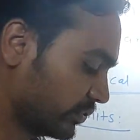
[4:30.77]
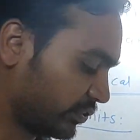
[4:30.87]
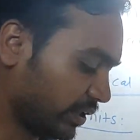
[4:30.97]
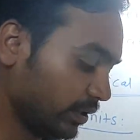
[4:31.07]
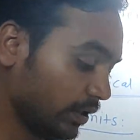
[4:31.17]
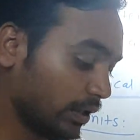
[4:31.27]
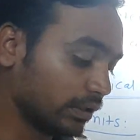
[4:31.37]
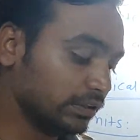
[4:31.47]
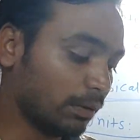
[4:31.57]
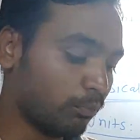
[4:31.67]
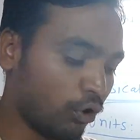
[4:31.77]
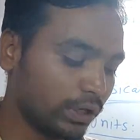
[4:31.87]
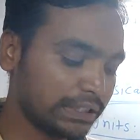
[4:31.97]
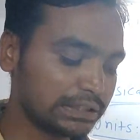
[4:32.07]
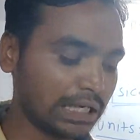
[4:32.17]
See, the
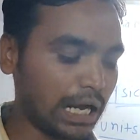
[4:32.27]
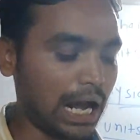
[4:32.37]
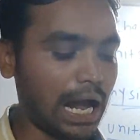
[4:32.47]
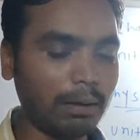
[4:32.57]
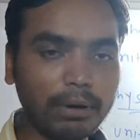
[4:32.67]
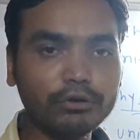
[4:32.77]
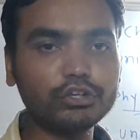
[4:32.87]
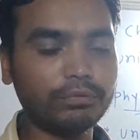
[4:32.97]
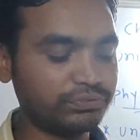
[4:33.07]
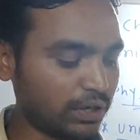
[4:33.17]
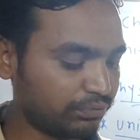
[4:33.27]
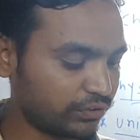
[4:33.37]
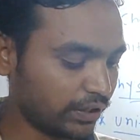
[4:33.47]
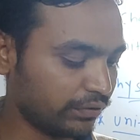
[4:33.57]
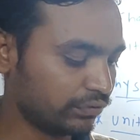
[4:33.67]
mole is the amount of
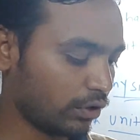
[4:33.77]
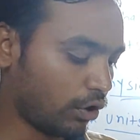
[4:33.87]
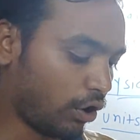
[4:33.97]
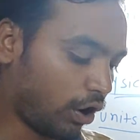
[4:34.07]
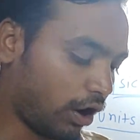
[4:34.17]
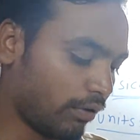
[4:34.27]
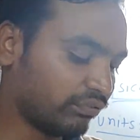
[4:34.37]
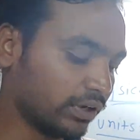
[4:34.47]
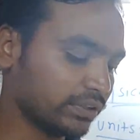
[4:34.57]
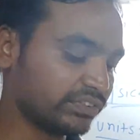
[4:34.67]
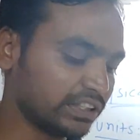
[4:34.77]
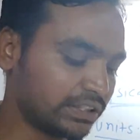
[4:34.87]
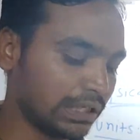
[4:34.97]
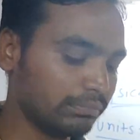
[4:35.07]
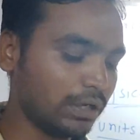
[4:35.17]
substance of a
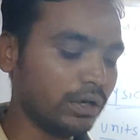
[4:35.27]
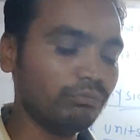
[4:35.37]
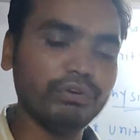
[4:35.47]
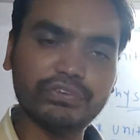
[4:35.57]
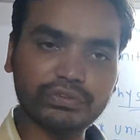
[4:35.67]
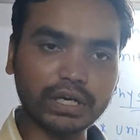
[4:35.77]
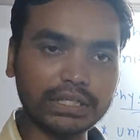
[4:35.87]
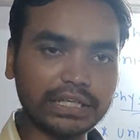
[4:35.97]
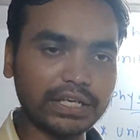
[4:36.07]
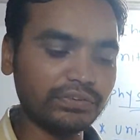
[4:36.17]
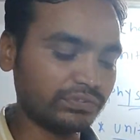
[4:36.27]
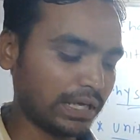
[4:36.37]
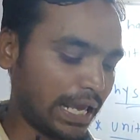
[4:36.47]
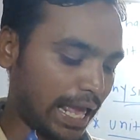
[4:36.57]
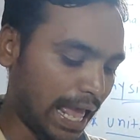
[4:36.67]
system which
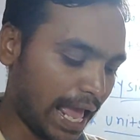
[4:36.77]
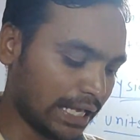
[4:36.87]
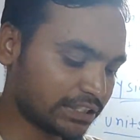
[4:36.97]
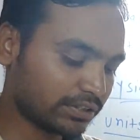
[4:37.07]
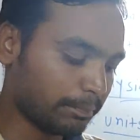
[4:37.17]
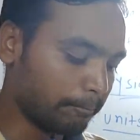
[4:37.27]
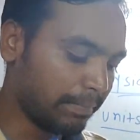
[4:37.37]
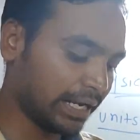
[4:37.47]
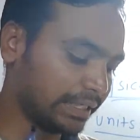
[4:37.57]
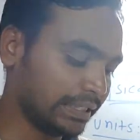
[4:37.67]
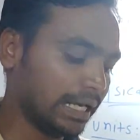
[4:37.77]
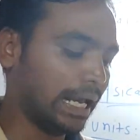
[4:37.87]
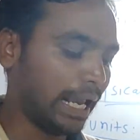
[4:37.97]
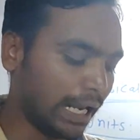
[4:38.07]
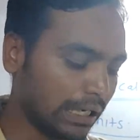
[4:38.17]
contains as many
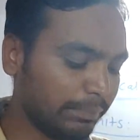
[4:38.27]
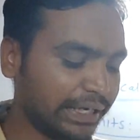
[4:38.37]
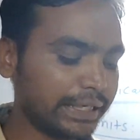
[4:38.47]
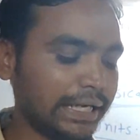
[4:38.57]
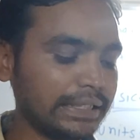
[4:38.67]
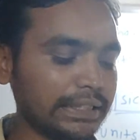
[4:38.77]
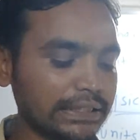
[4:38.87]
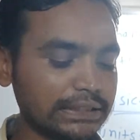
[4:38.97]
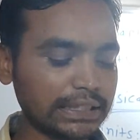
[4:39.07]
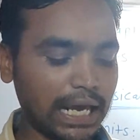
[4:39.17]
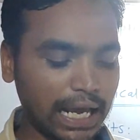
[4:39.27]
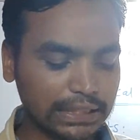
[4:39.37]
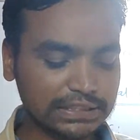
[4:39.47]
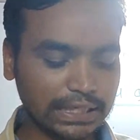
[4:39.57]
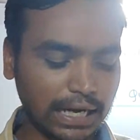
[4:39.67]
elementary entities
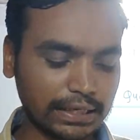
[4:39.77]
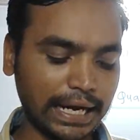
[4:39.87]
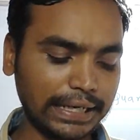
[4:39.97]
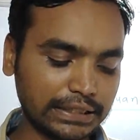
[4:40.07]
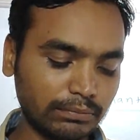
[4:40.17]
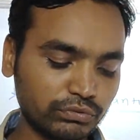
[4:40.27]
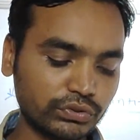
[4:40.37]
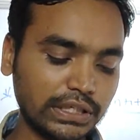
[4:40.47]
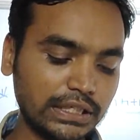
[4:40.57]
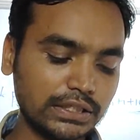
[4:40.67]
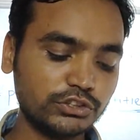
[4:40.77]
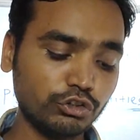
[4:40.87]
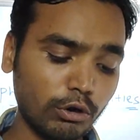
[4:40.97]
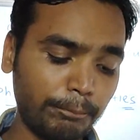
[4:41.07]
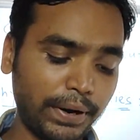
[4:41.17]
as there are atoms in
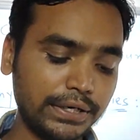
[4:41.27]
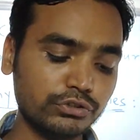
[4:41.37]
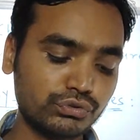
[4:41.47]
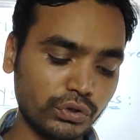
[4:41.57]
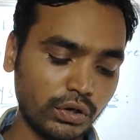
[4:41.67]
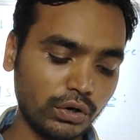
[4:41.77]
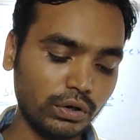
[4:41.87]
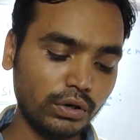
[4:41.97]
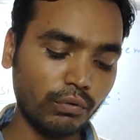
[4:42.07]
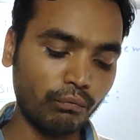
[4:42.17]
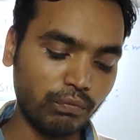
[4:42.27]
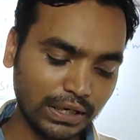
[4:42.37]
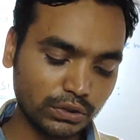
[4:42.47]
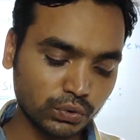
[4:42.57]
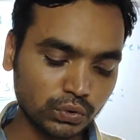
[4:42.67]

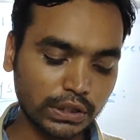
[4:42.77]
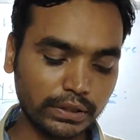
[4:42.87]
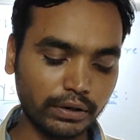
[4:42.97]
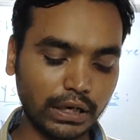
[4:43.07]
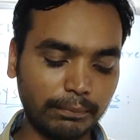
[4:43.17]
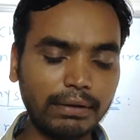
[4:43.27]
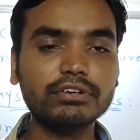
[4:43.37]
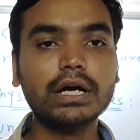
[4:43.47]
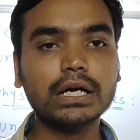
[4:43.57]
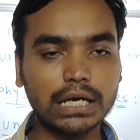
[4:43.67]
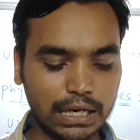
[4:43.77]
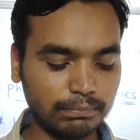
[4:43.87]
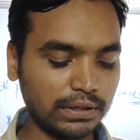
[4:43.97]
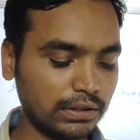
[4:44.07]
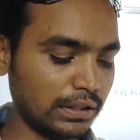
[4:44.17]
0.012 kilogram of
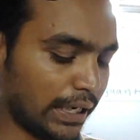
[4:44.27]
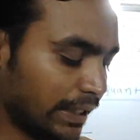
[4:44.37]
carbon,